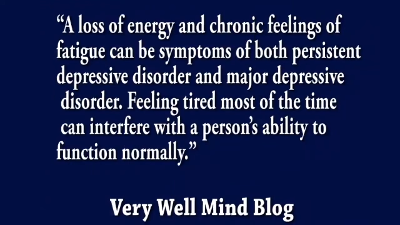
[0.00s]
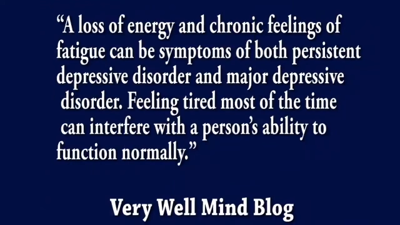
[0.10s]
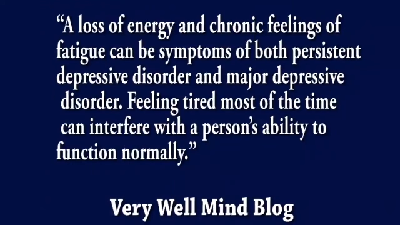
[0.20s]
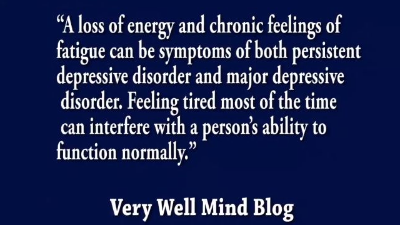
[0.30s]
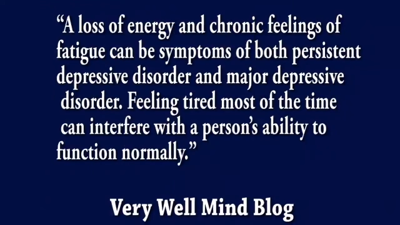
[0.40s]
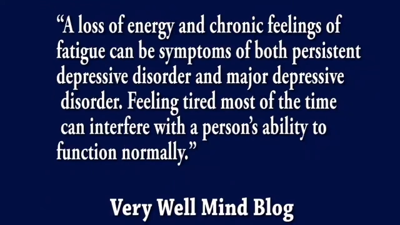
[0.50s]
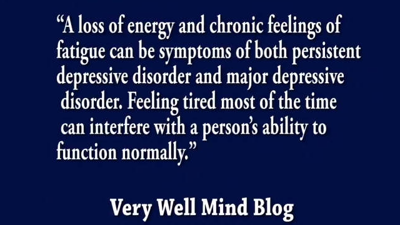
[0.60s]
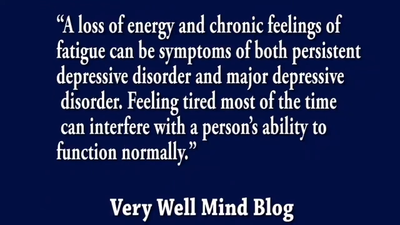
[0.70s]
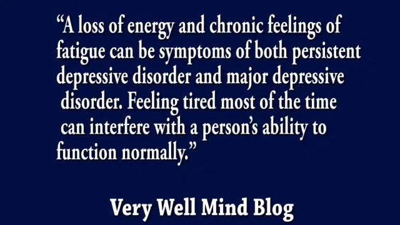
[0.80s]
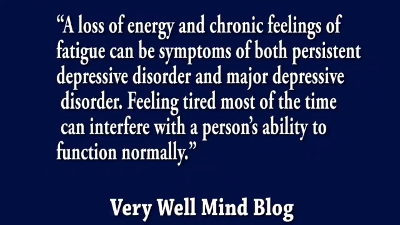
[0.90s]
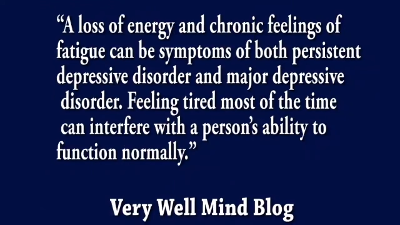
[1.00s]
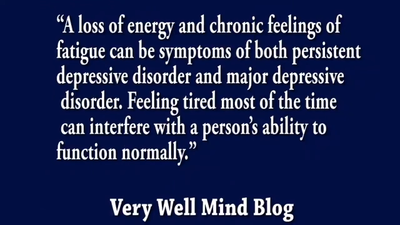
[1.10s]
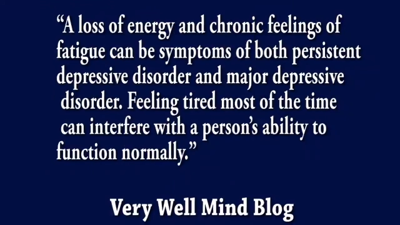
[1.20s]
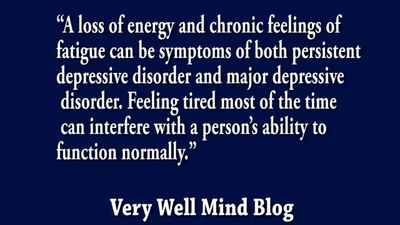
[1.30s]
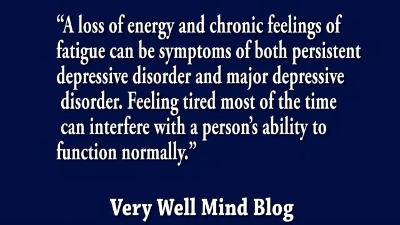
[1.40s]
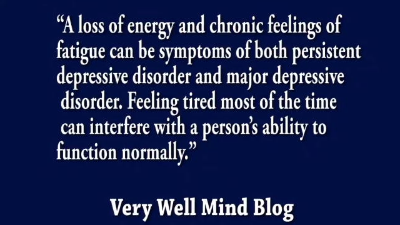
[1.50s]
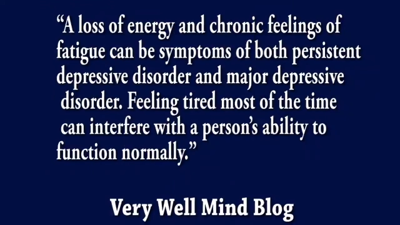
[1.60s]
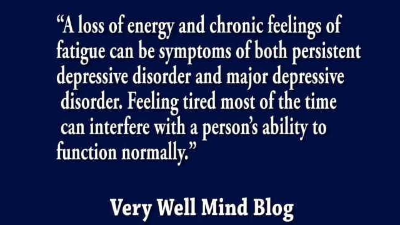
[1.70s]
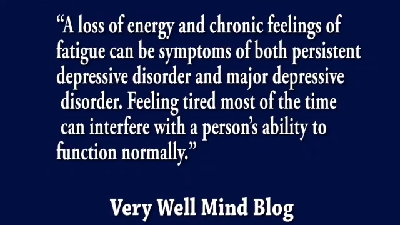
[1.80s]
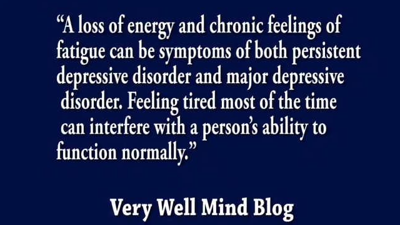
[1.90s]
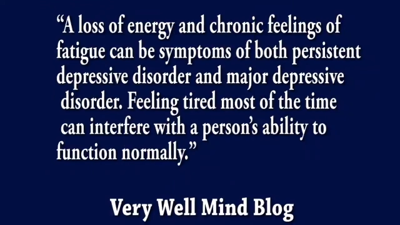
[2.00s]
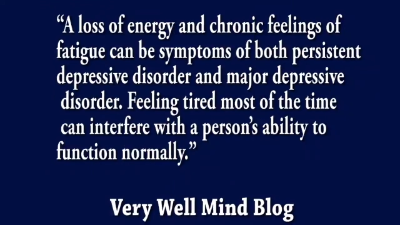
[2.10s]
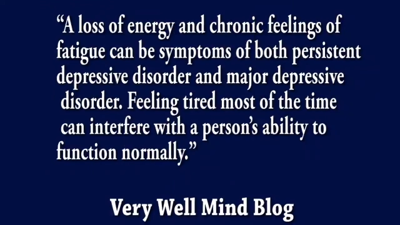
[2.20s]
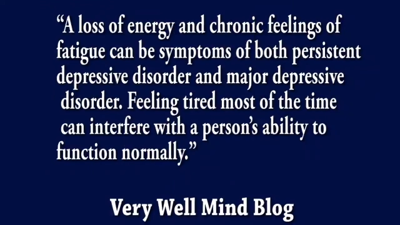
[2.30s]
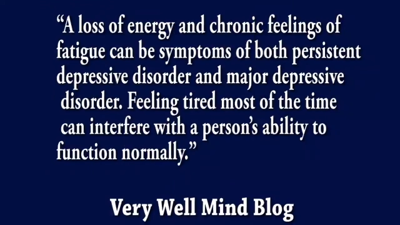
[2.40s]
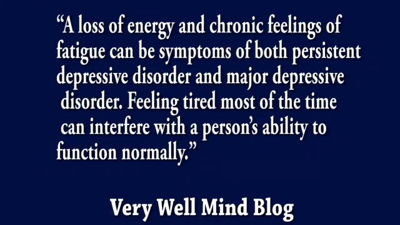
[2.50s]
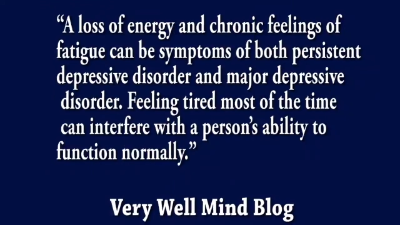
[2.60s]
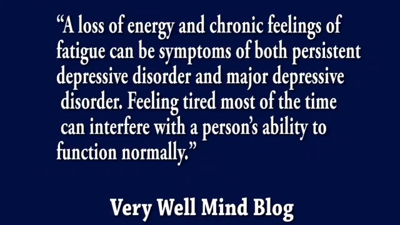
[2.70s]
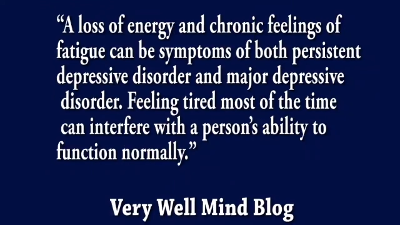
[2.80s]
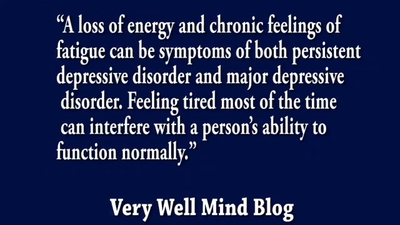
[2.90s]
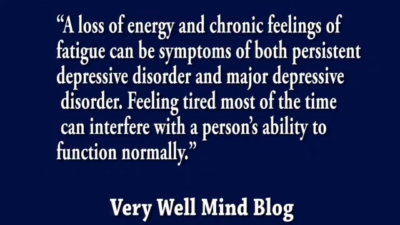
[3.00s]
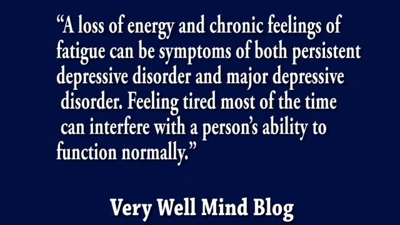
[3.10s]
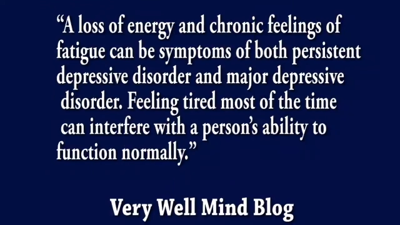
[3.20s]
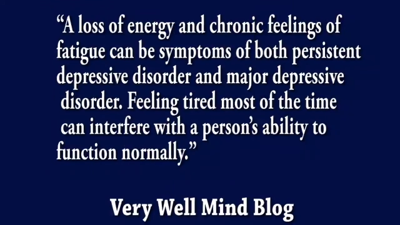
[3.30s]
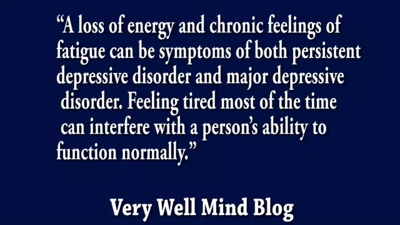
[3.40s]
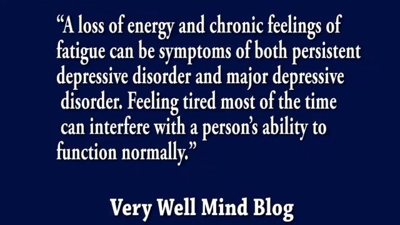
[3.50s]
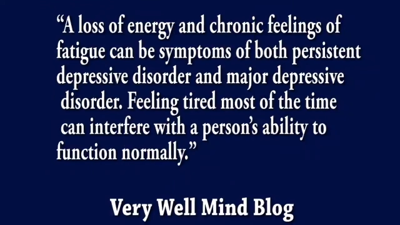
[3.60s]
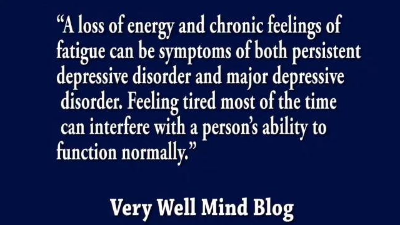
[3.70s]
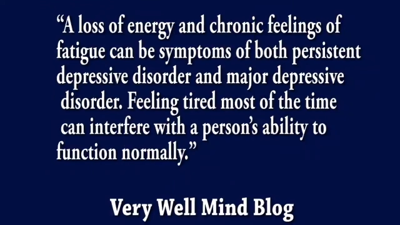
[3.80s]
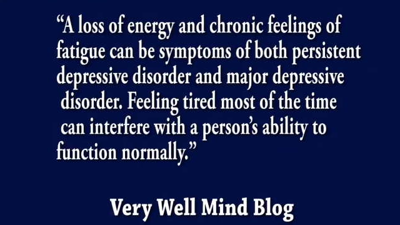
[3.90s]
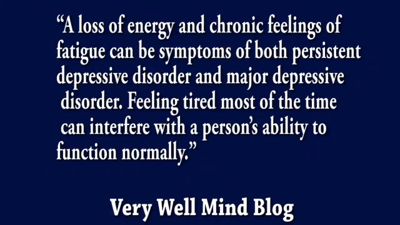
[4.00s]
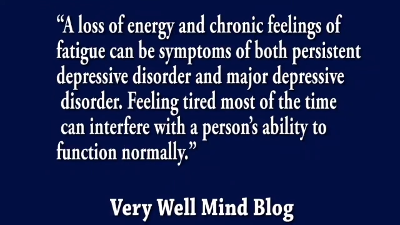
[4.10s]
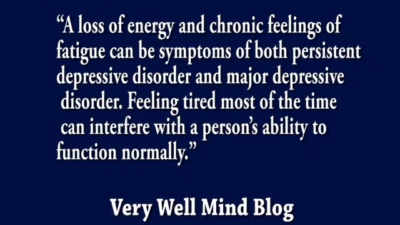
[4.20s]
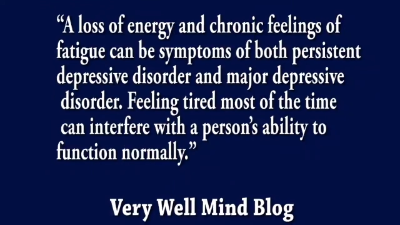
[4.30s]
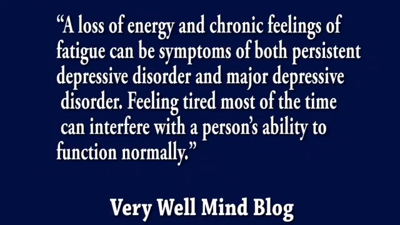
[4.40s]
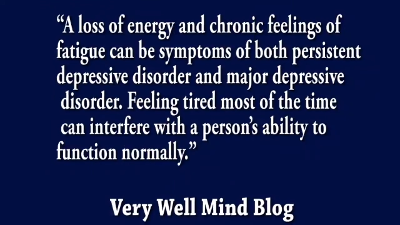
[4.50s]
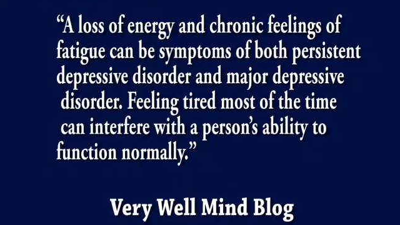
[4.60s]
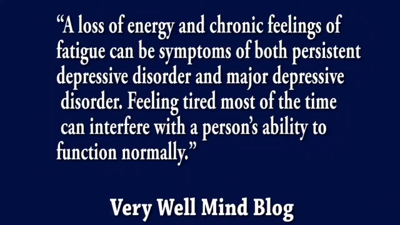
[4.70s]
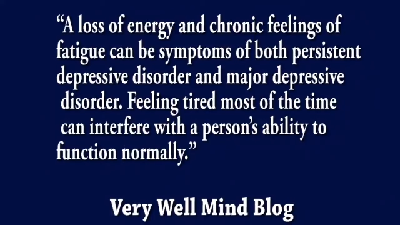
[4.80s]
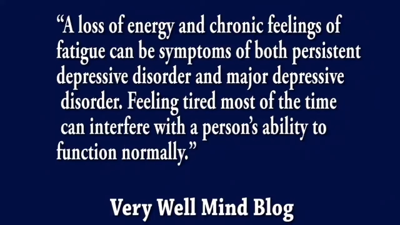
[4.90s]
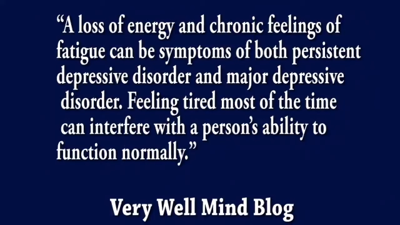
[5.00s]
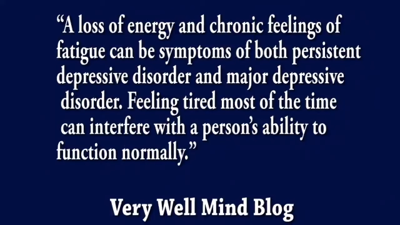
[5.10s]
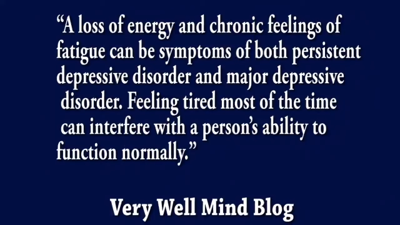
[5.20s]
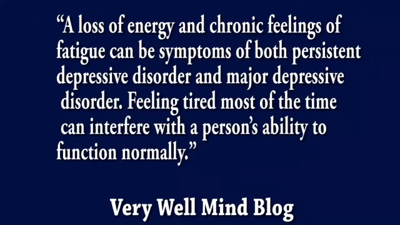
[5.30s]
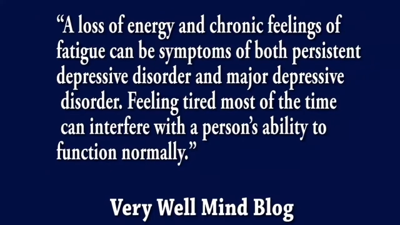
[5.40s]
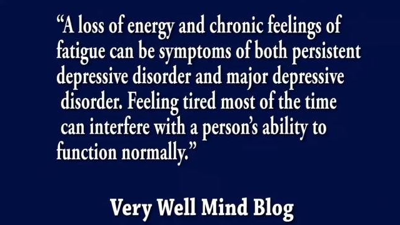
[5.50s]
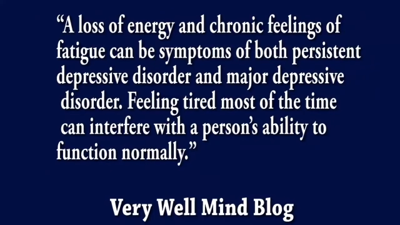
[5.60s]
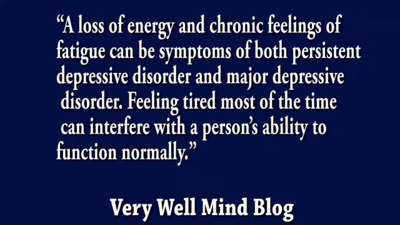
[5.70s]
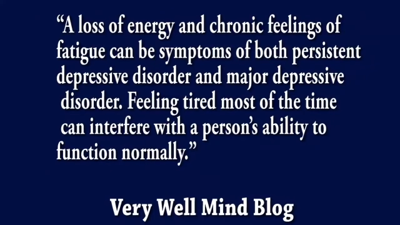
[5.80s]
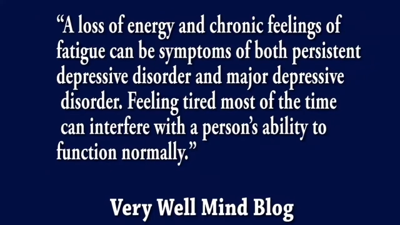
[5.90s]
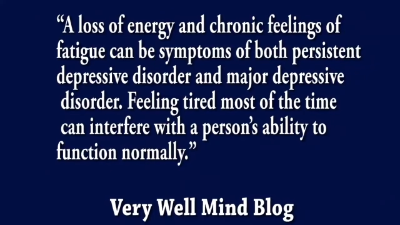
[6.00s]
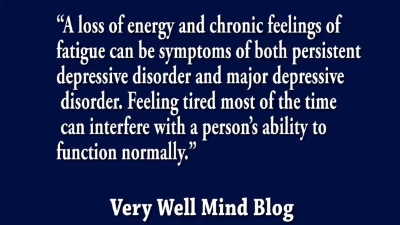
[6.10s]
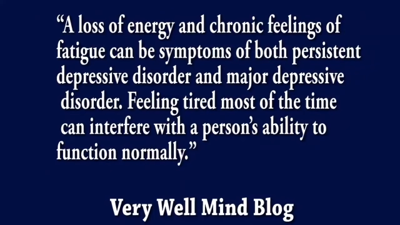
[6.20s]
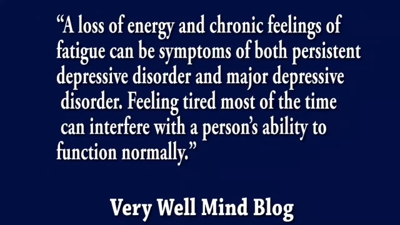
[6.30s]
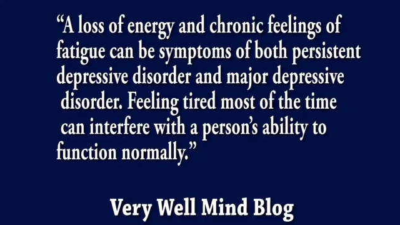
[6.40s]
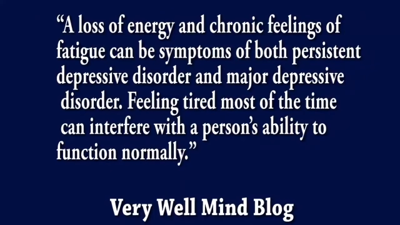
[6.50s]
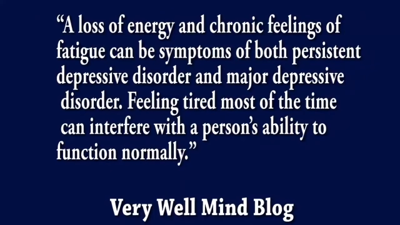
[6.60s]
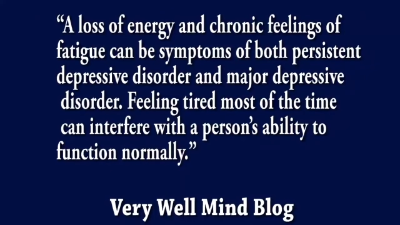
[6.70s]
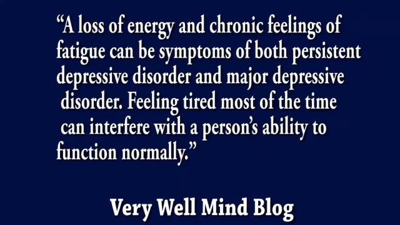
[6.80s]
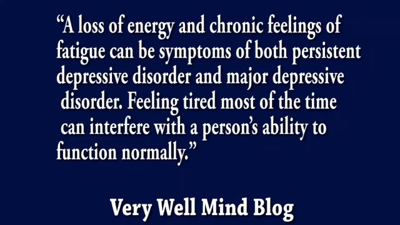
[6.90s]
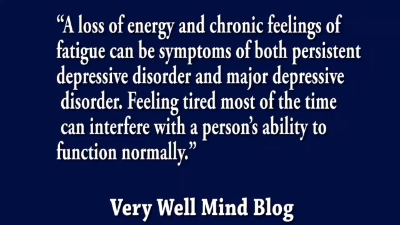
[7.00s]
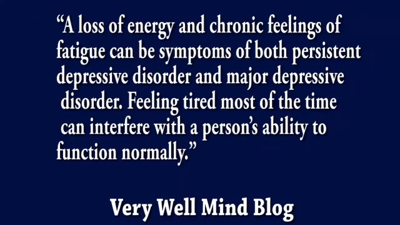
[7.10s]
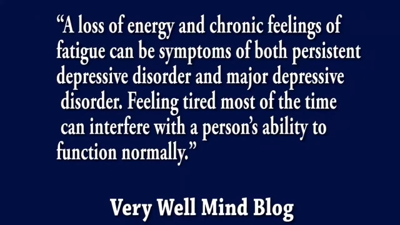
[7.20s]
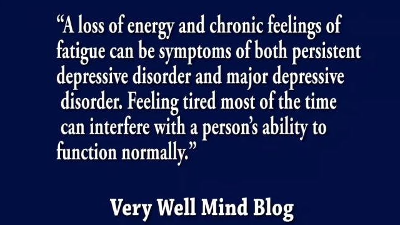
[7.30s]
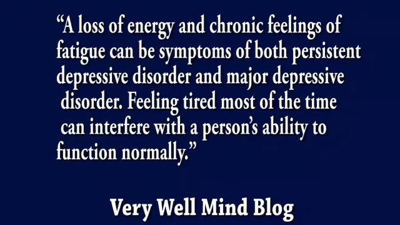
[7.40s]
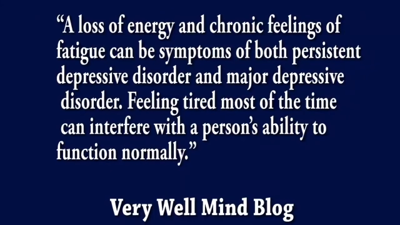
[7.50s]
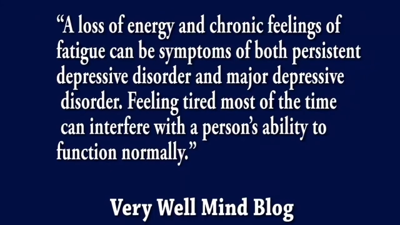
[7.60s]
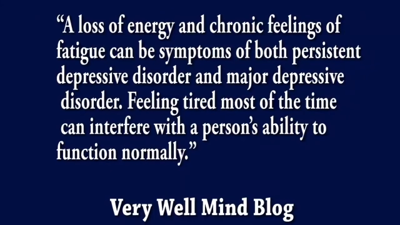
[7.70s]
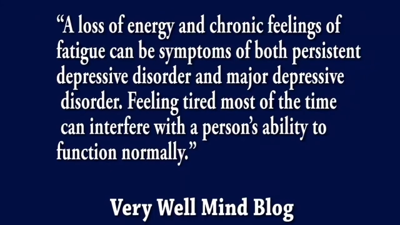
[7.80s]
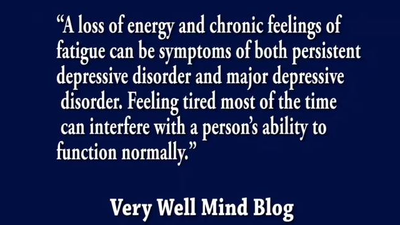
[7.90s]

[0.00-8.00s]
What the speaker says: Nobody's mouth can be seen.